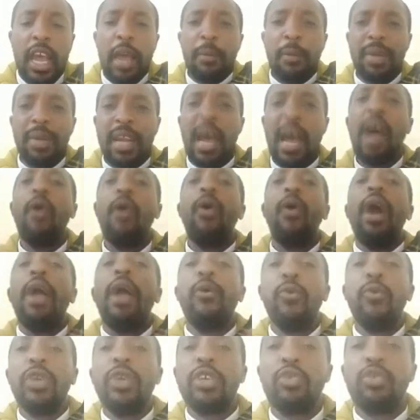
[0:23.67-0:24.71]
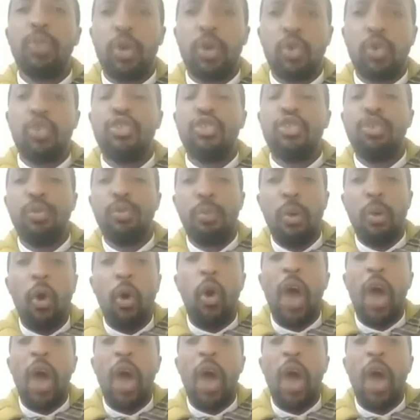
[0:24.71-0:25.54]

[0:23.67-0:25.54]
But how I wish we could do more.